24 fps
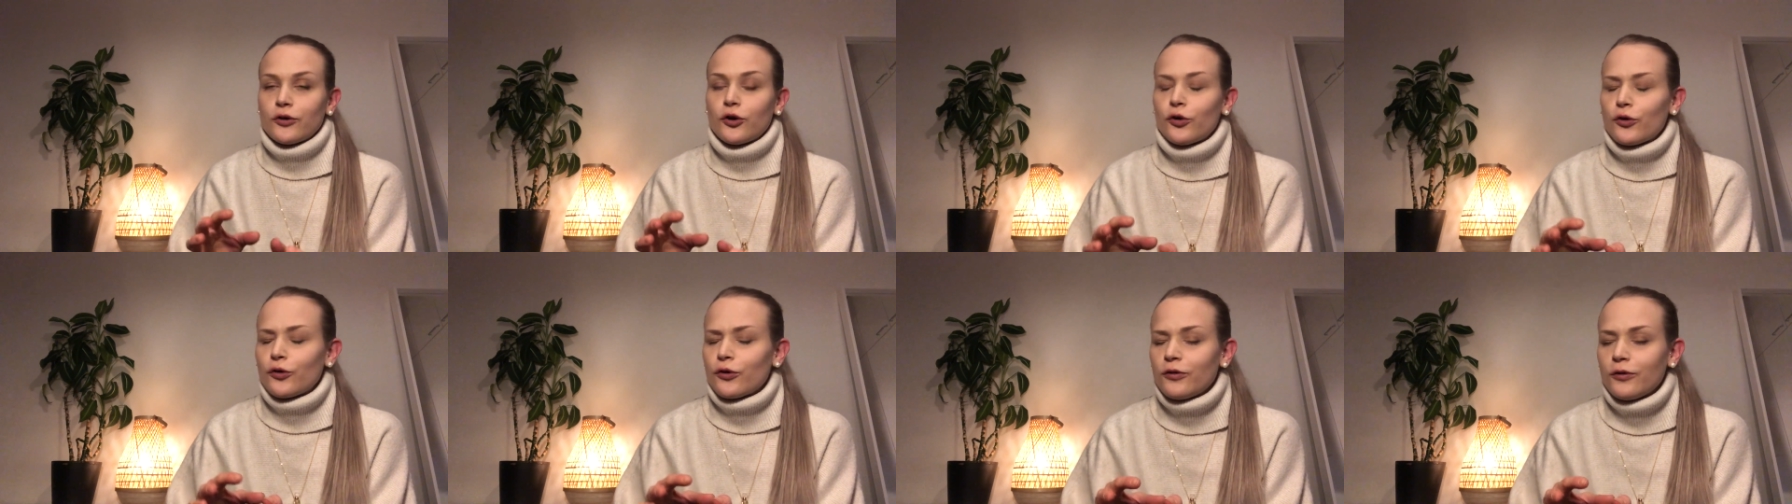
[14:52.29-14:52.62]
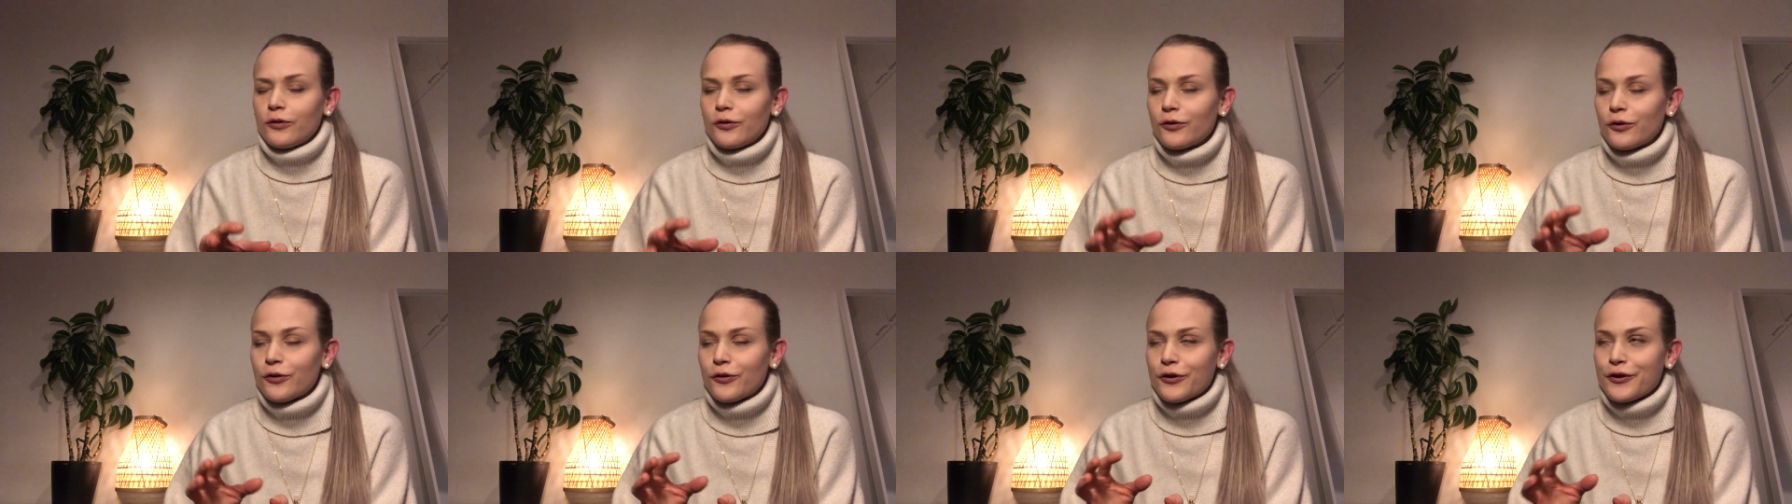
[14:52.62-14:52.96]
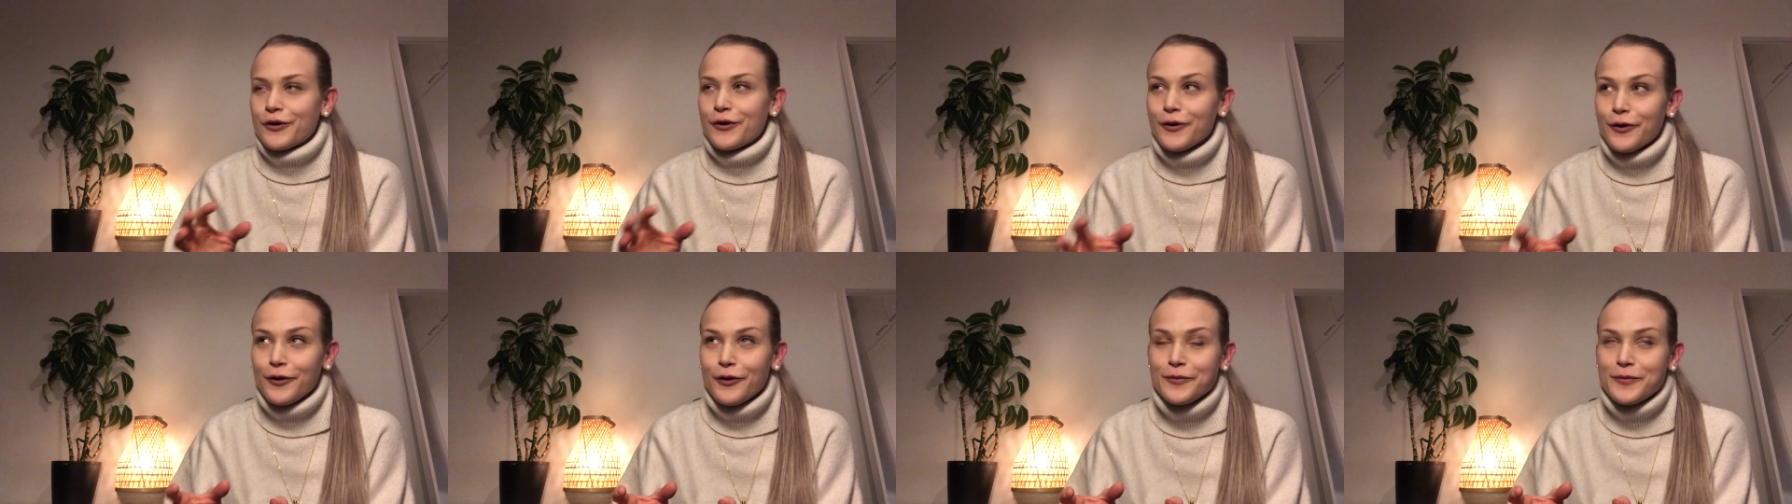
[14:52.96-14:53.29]
or,
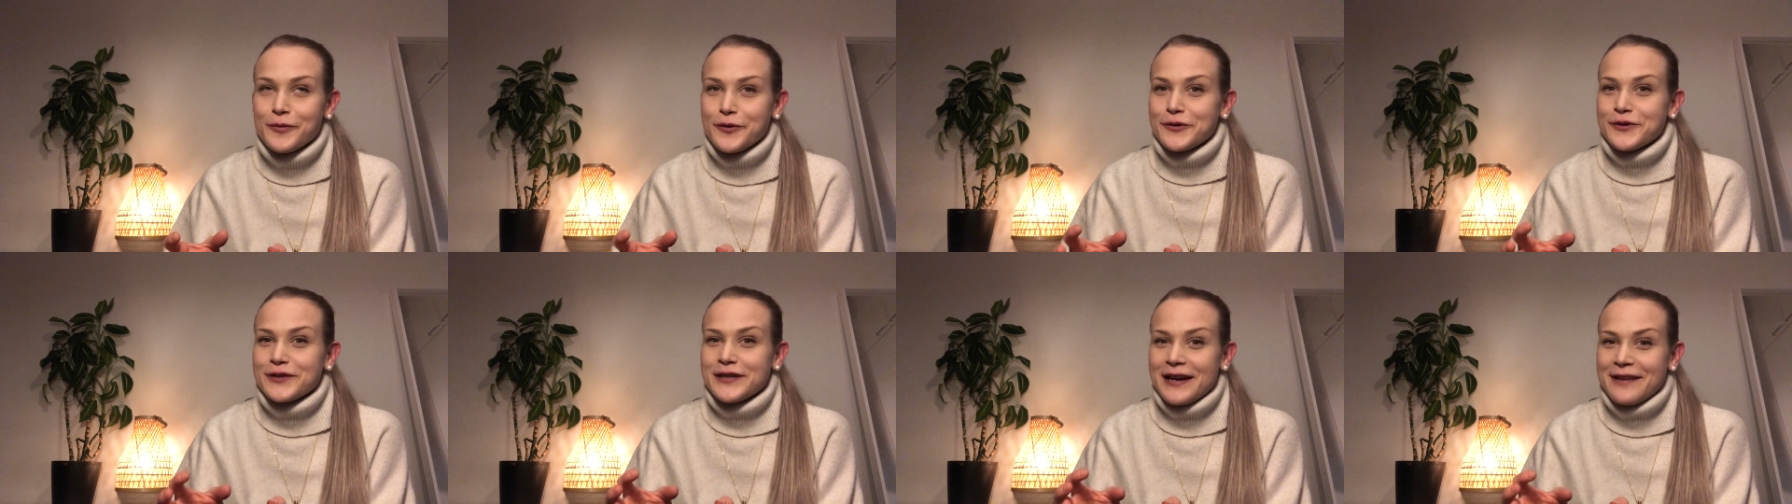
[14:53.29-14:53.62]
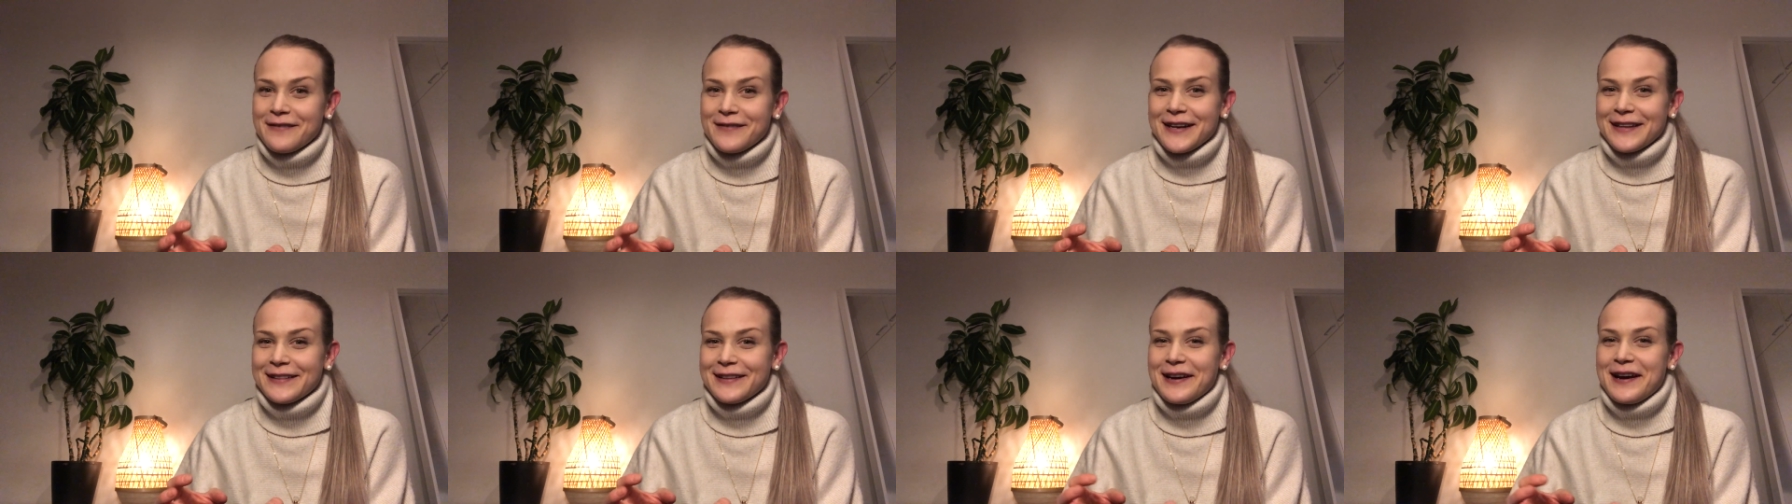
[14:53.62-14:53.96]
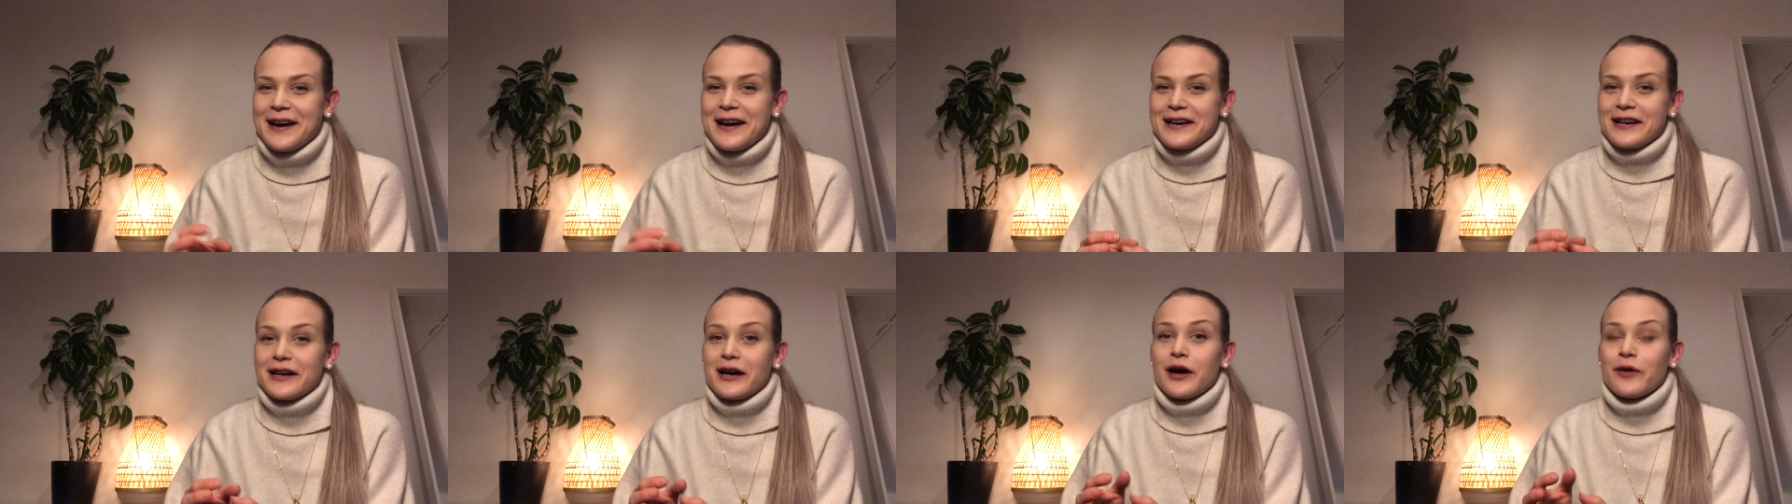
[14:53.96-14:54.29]
or almost every
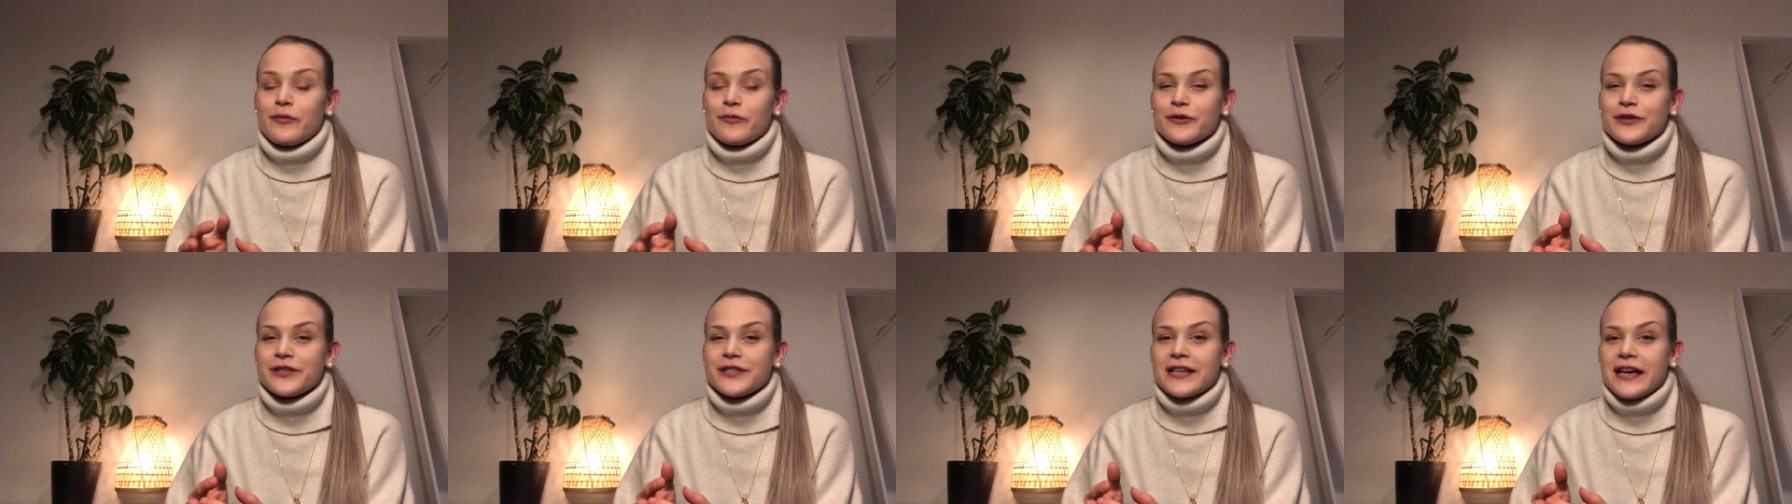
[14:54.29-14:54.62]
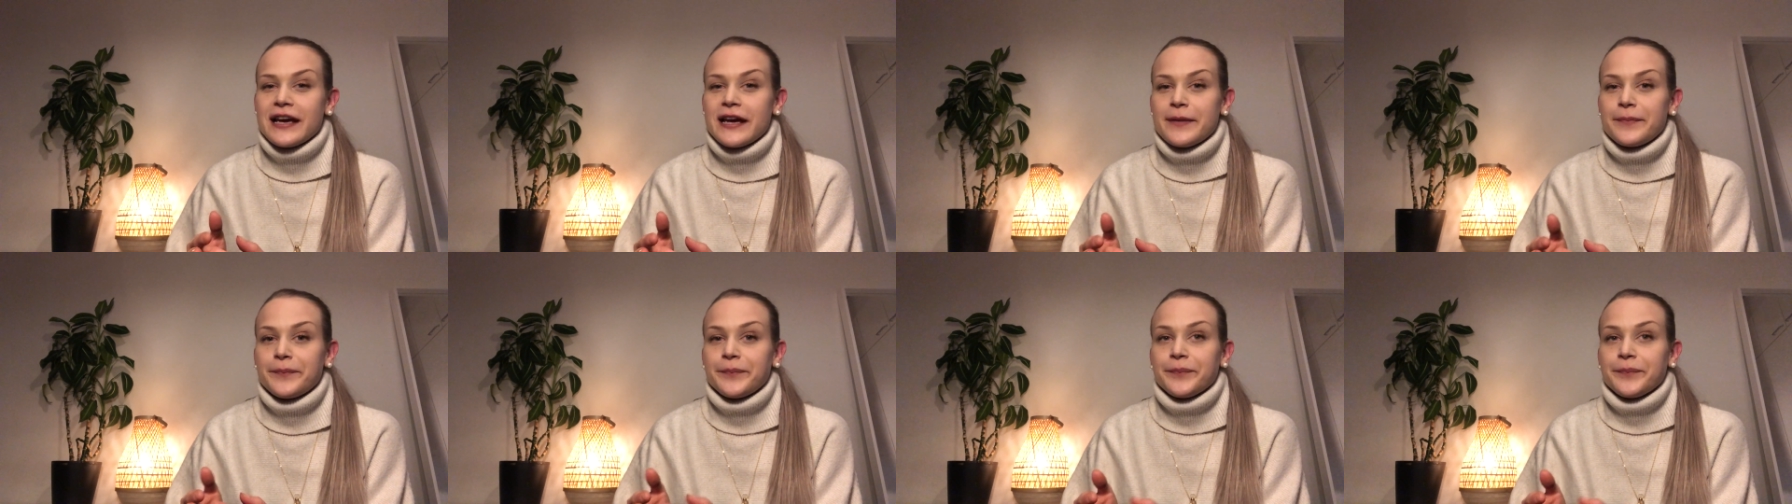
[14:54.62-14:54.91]
client I would say.